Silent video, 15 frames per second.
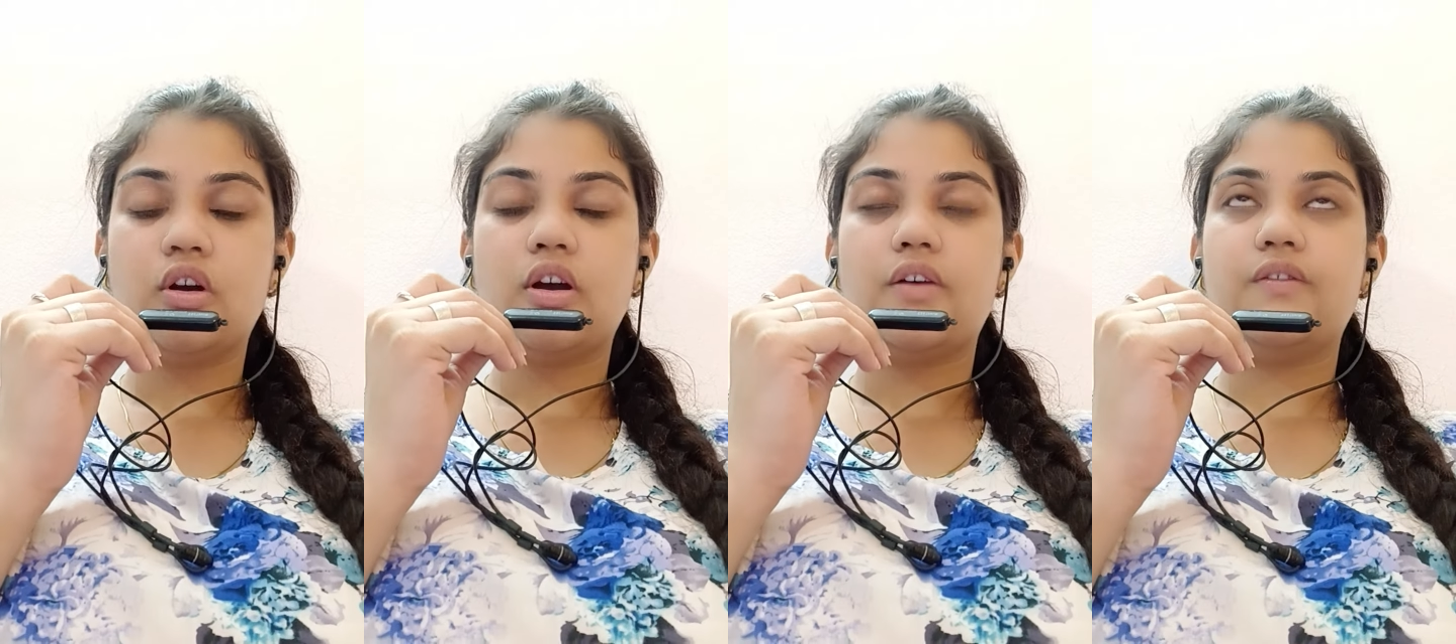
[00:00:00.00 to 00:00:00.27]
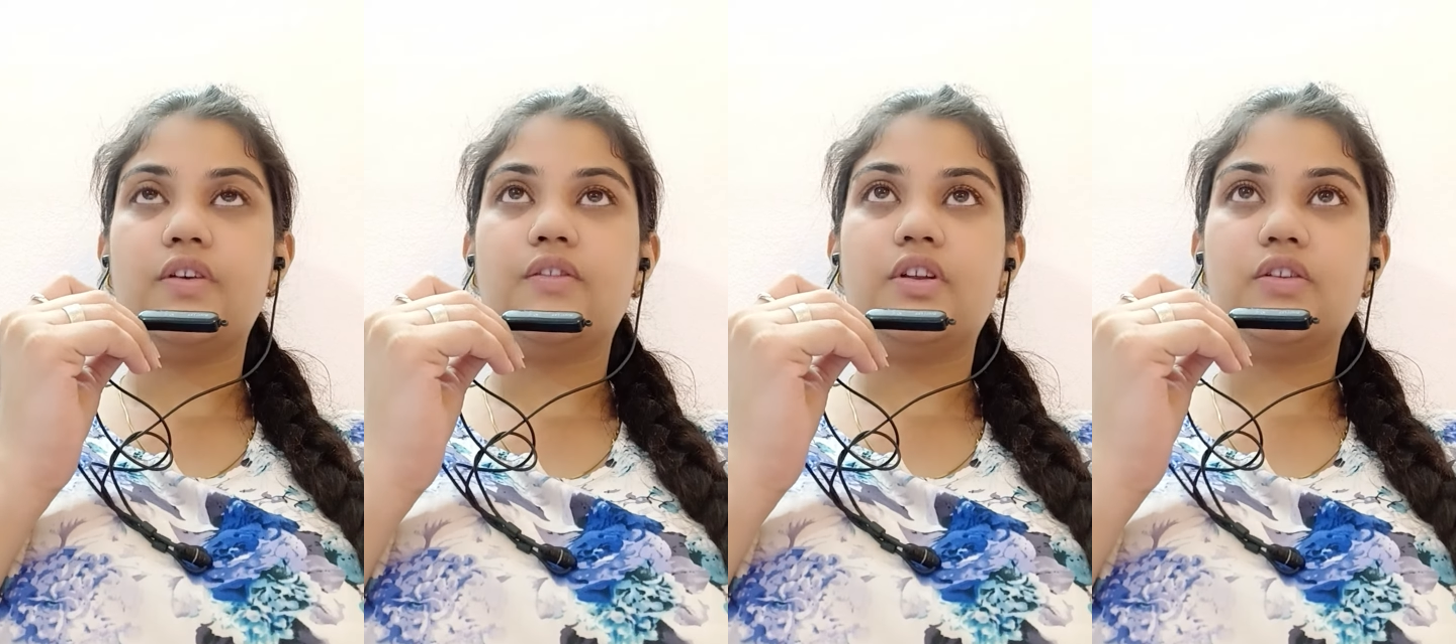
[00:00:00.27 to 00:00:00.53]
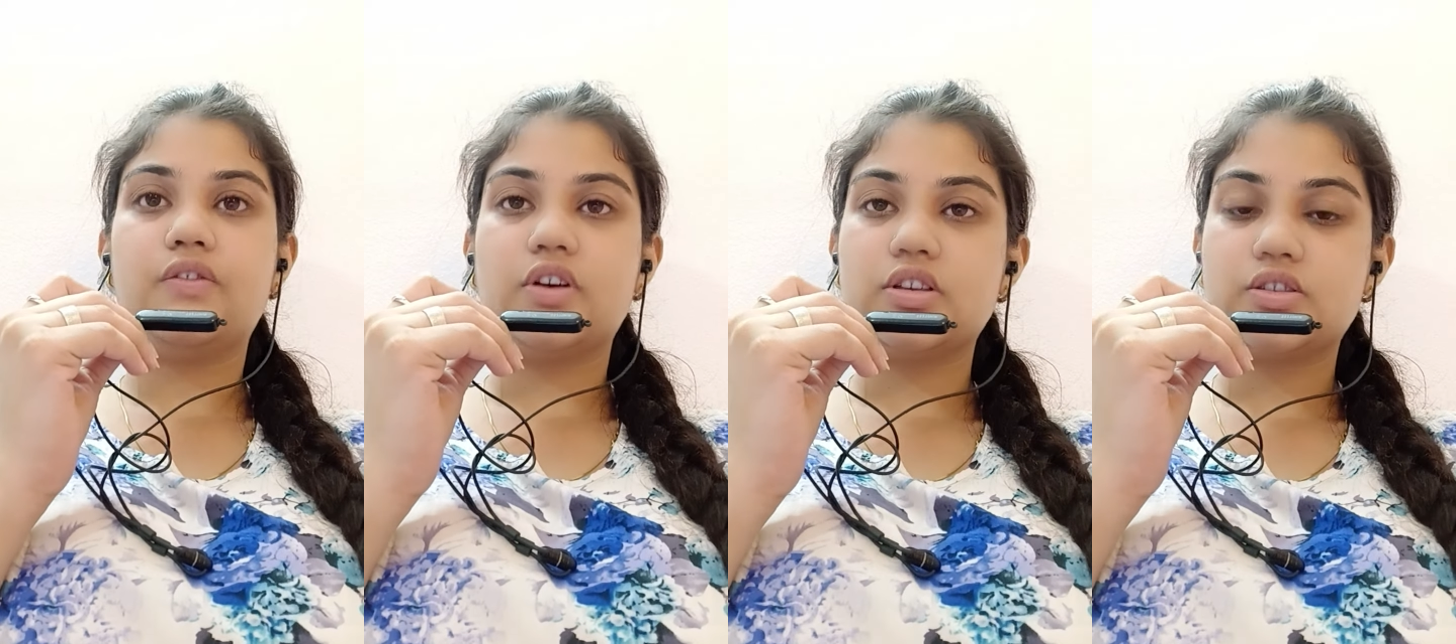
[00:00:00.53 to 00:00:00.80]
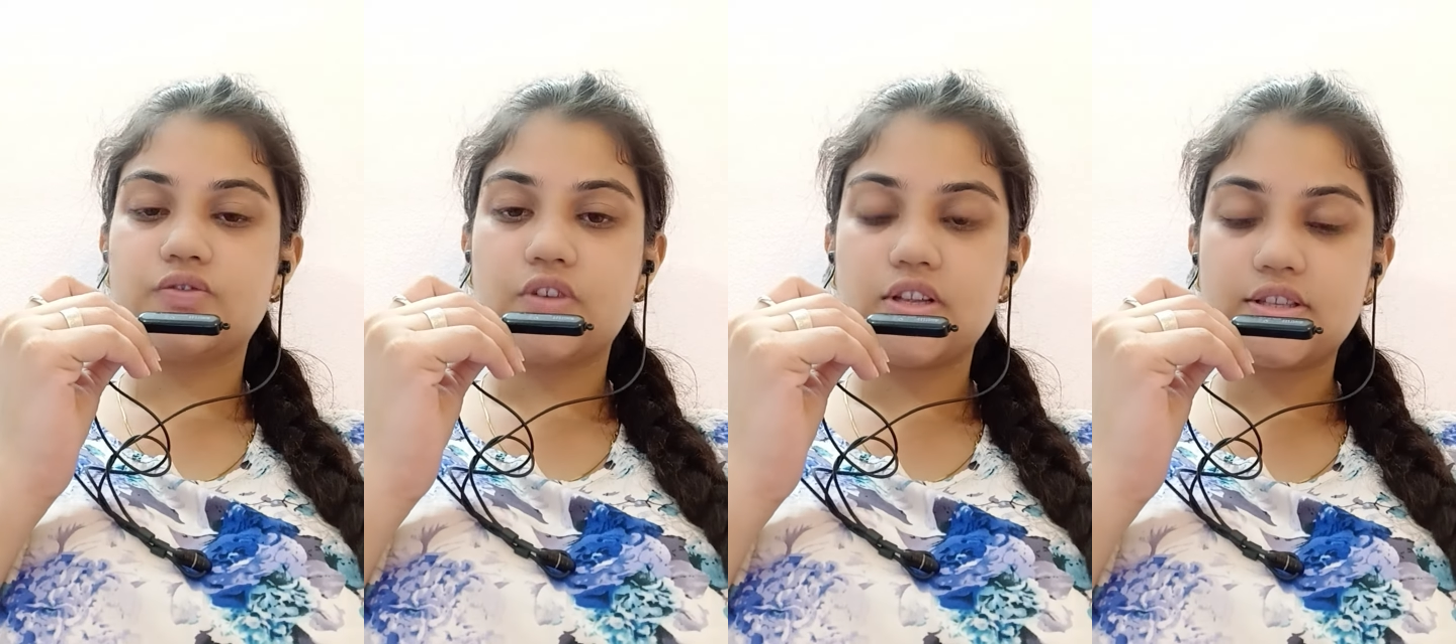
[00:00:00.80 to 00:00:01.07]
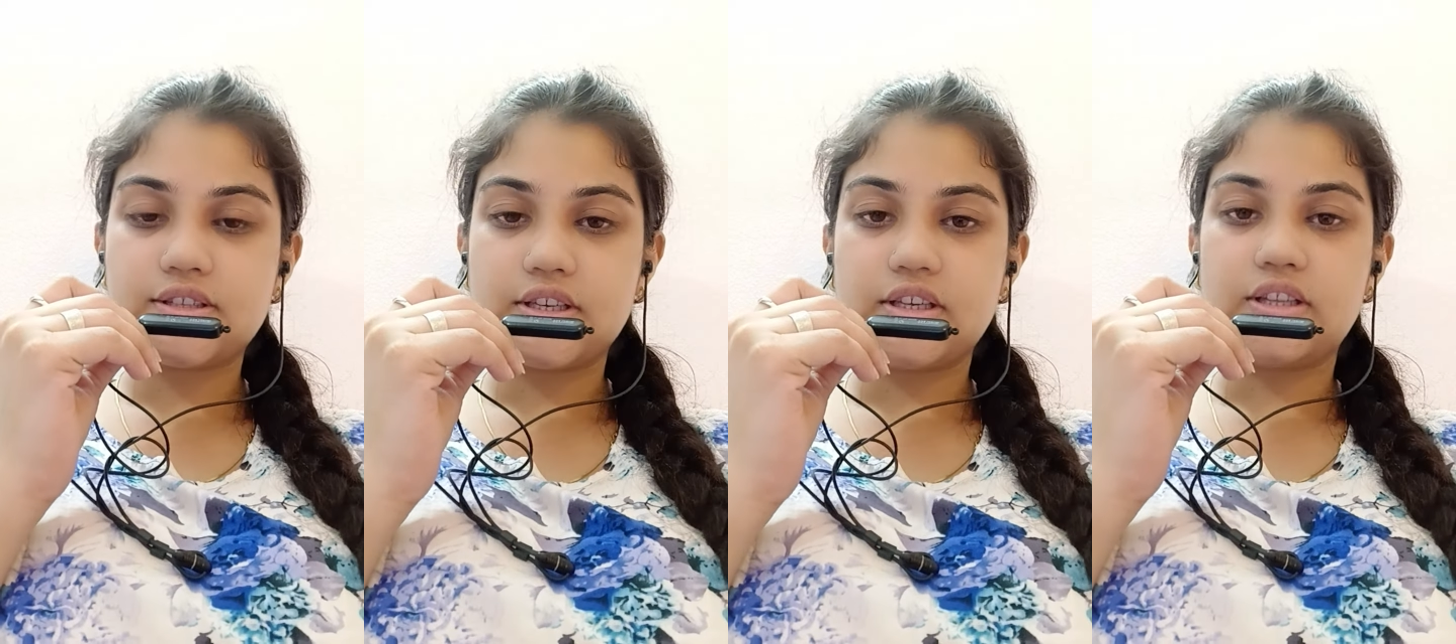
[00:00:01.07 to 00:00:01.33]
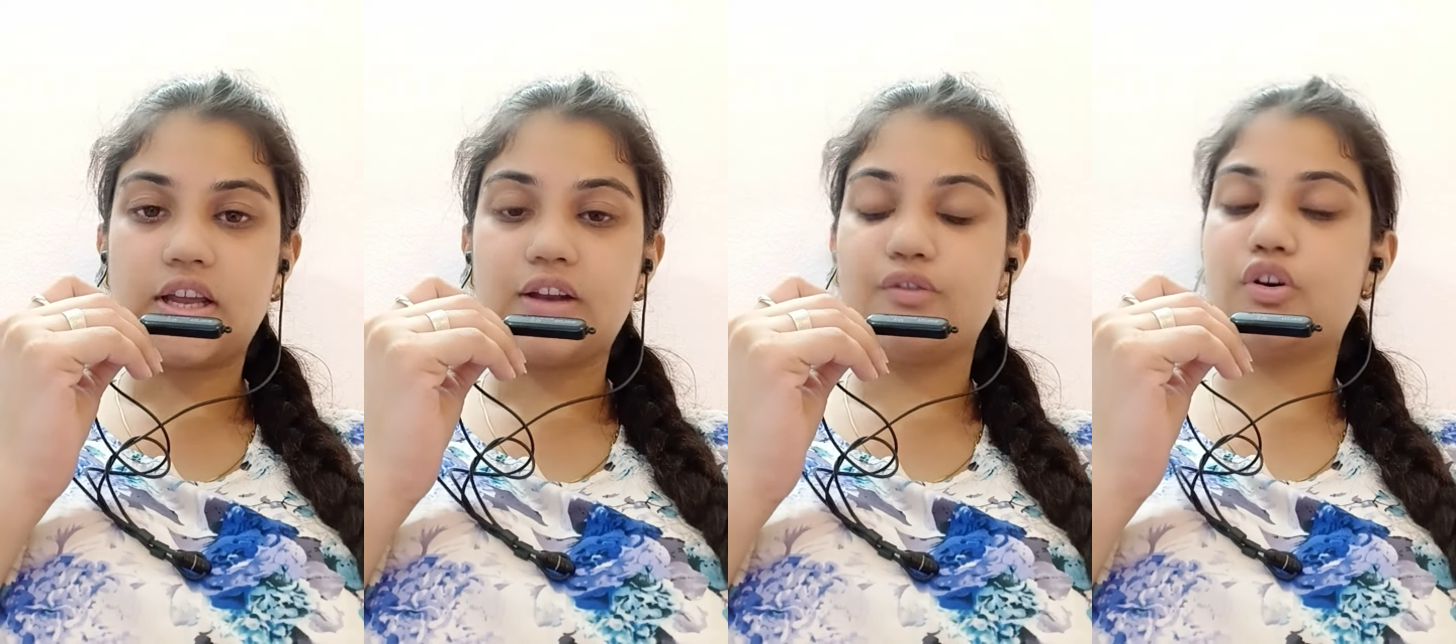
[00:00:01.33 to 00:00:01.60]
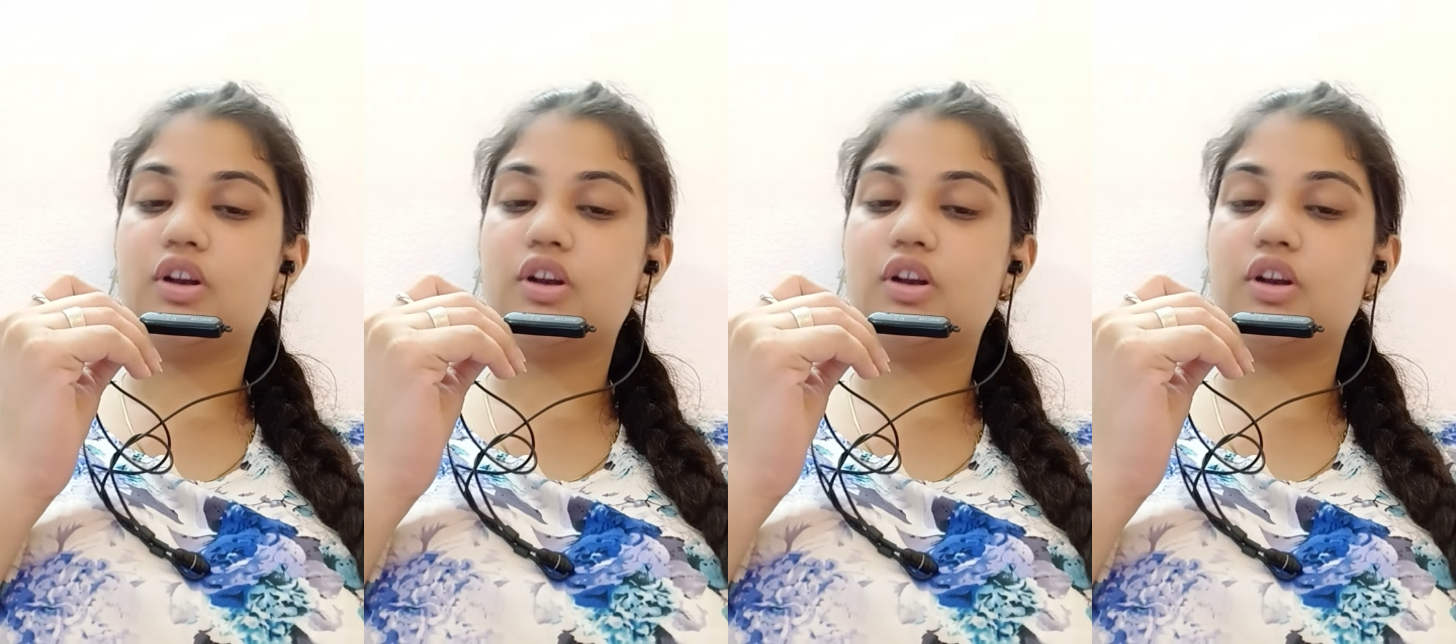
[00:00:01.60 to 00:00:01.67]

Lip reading: we will first will see that what